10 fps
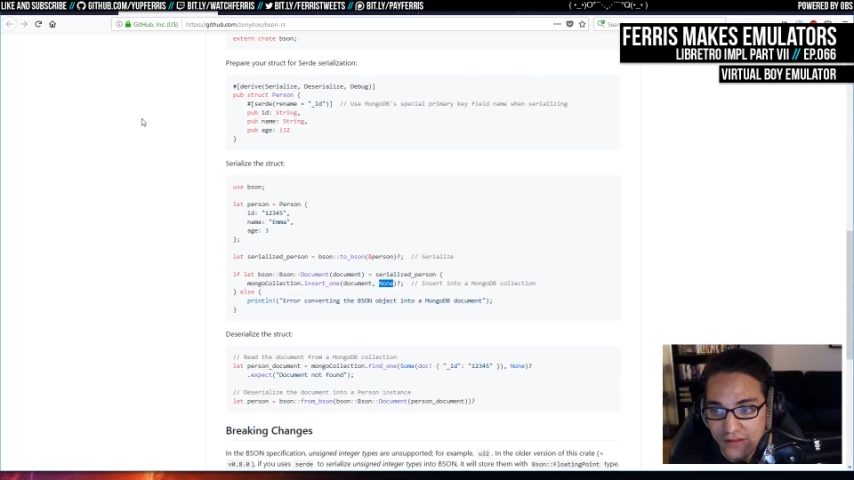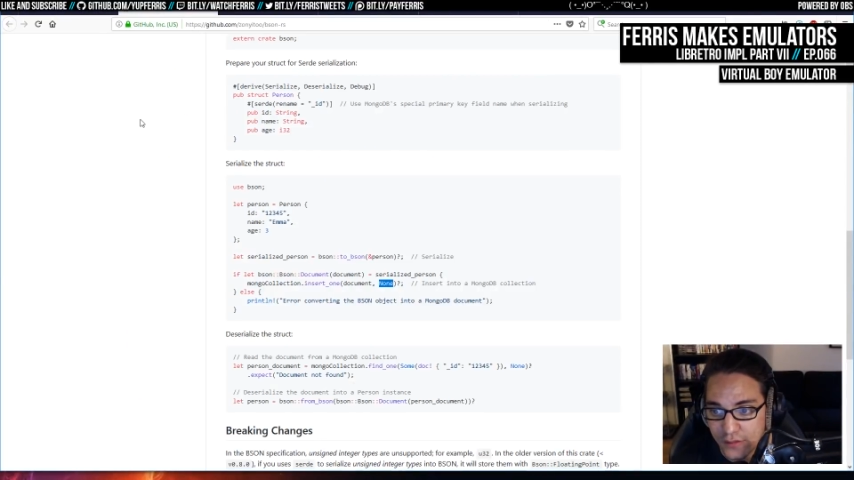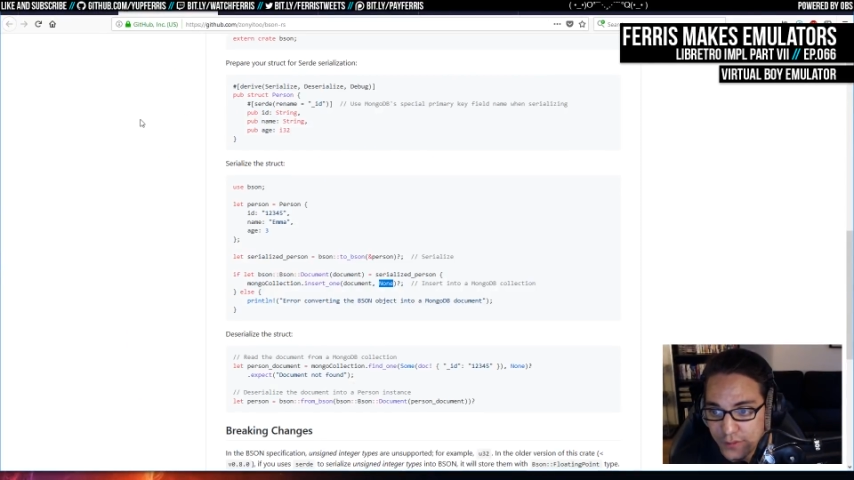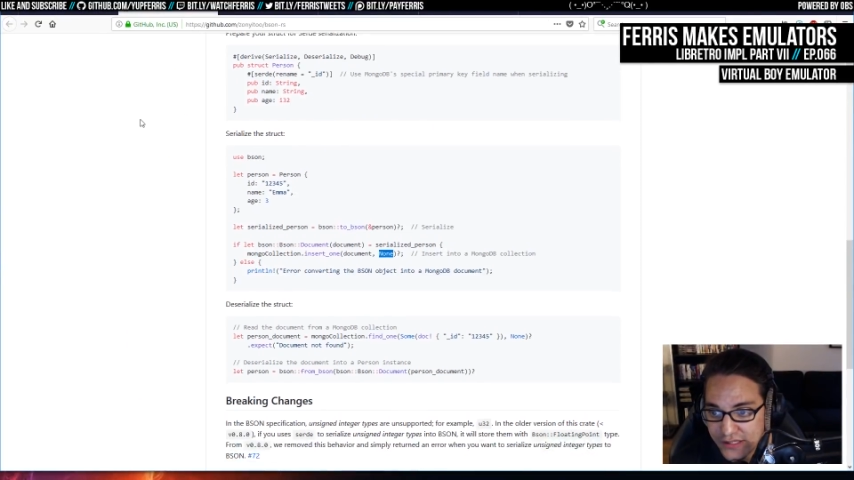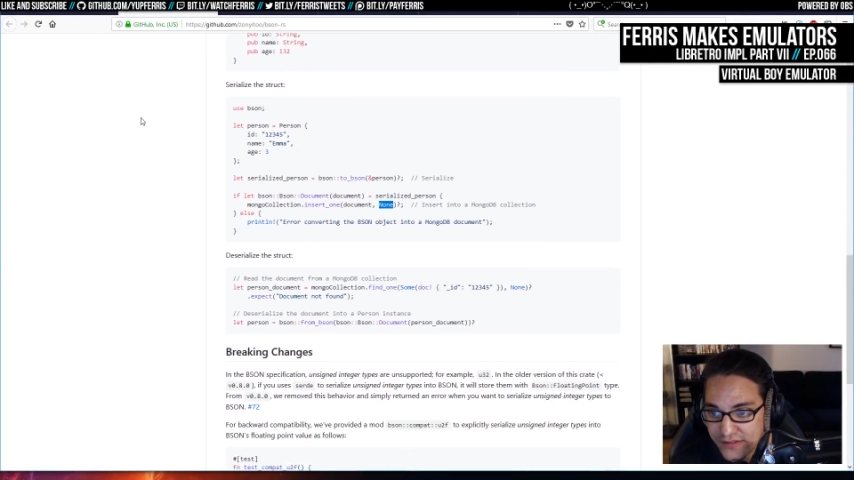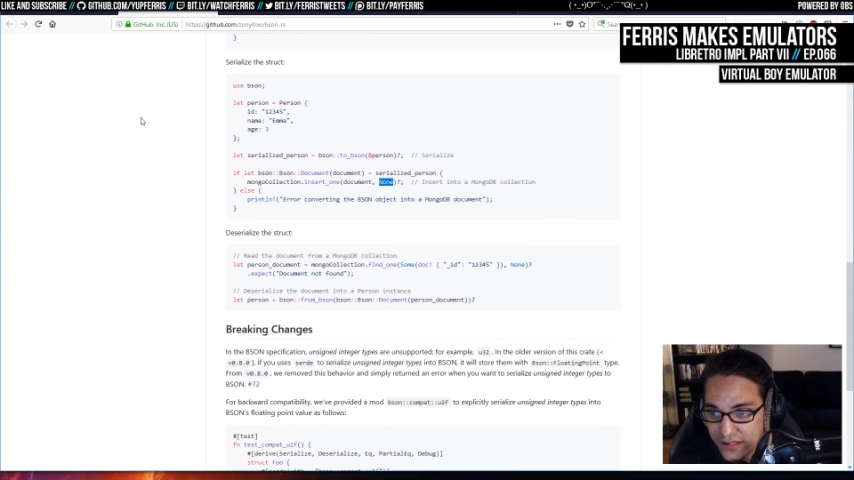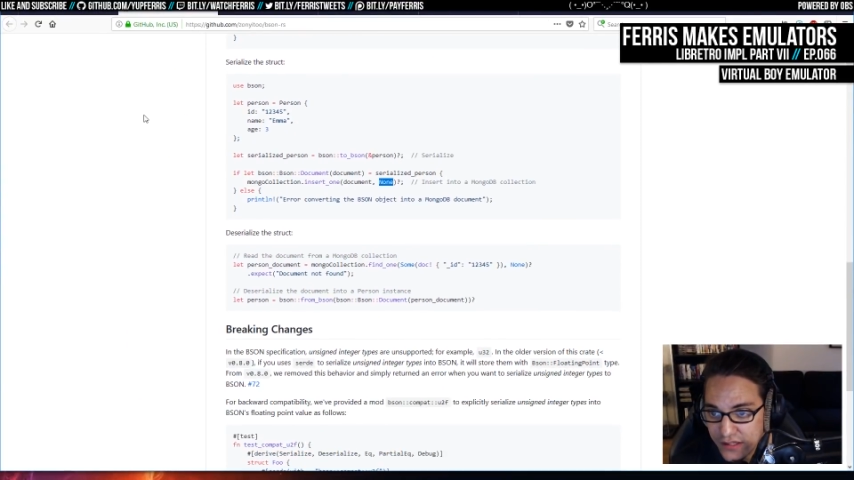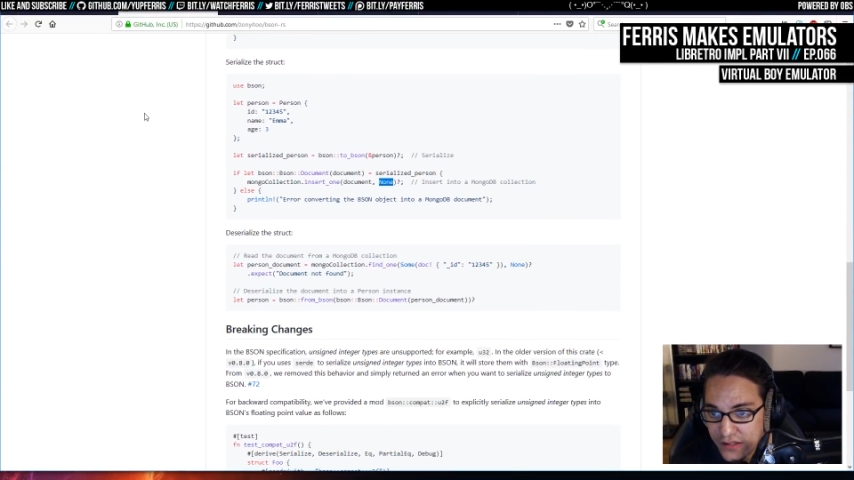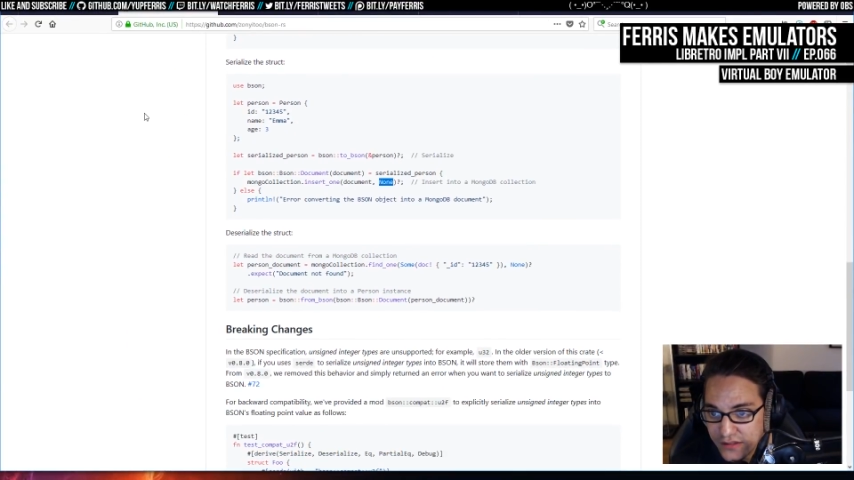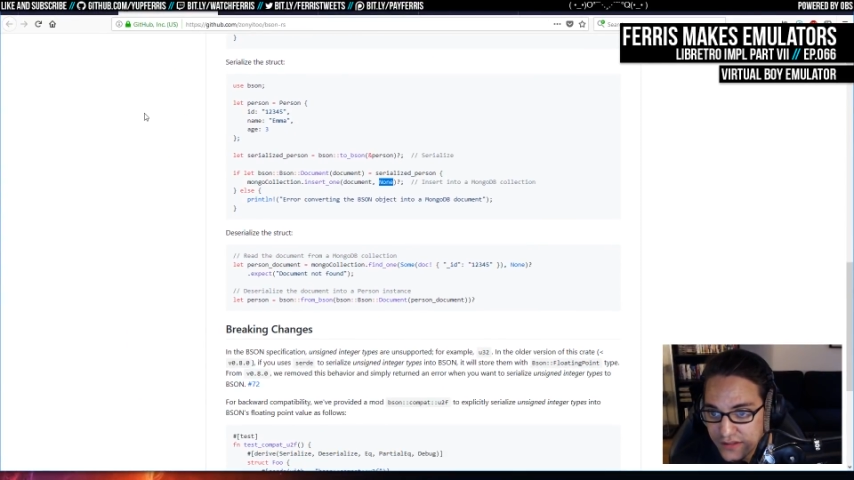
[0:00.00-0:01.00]
biggest thing
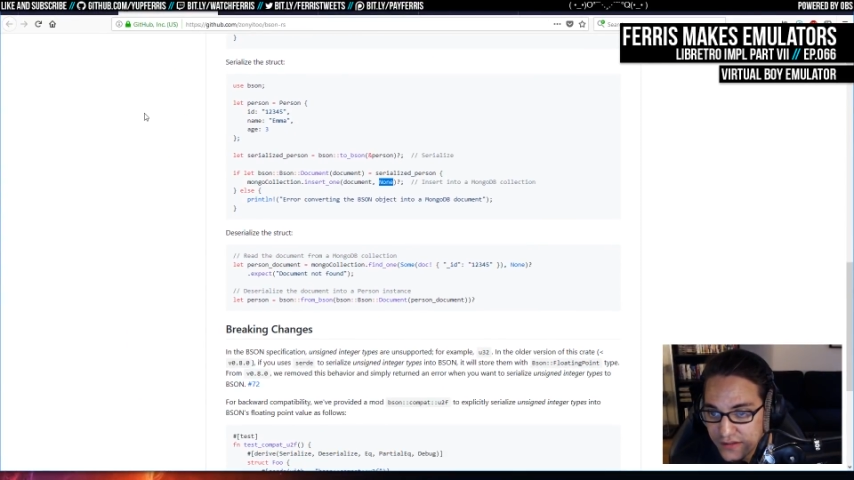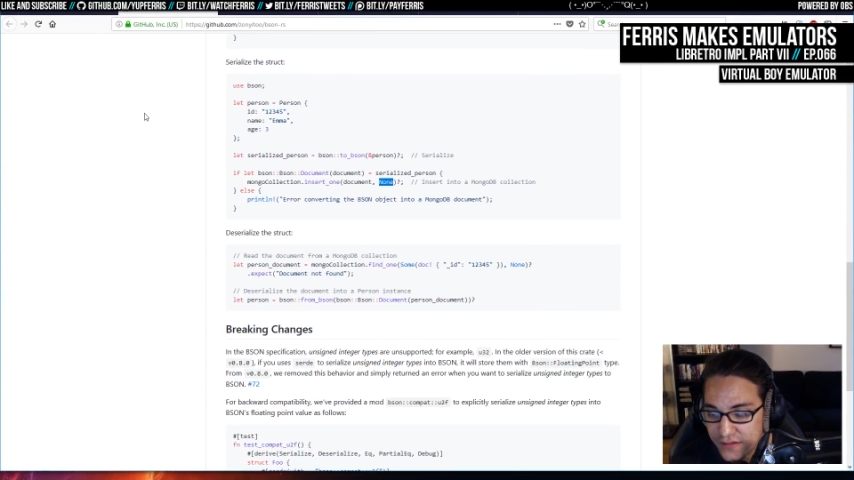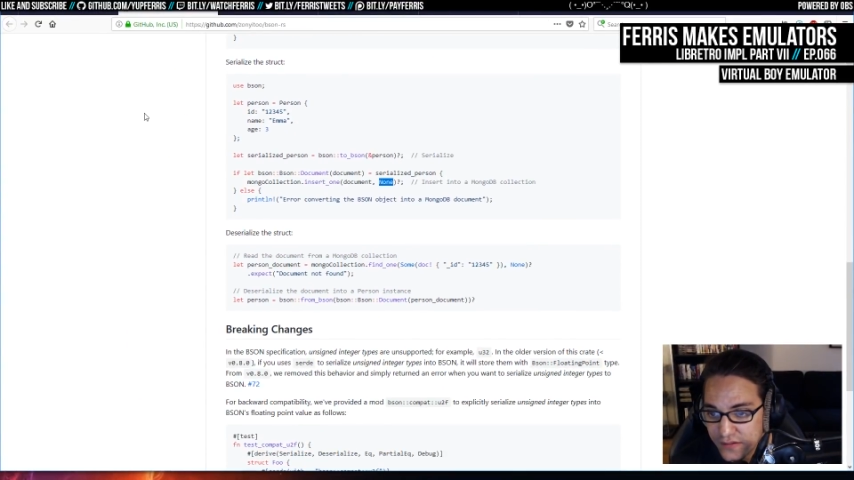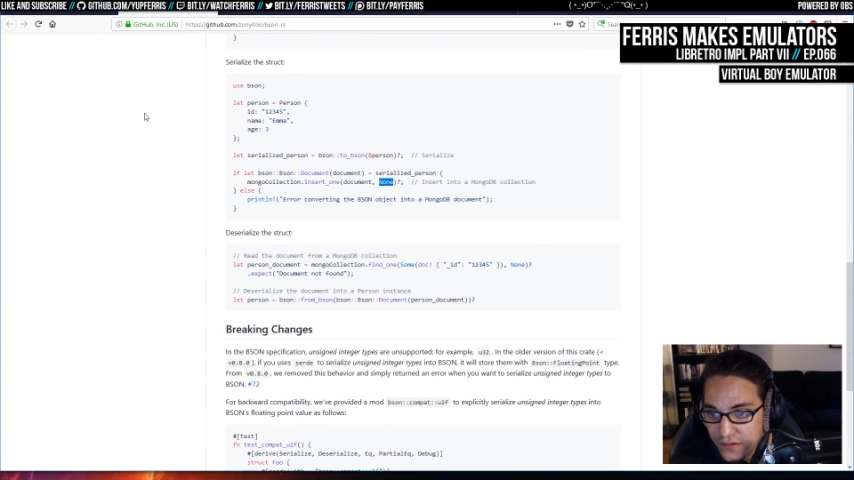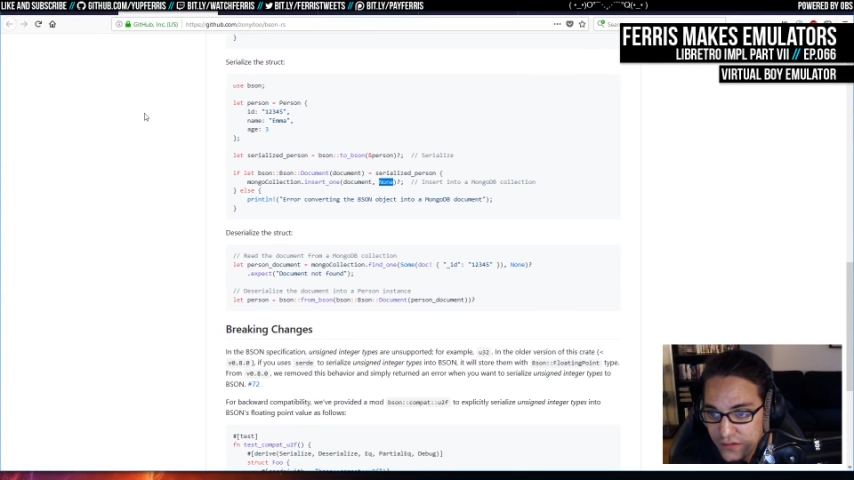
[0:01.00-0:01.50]
here is that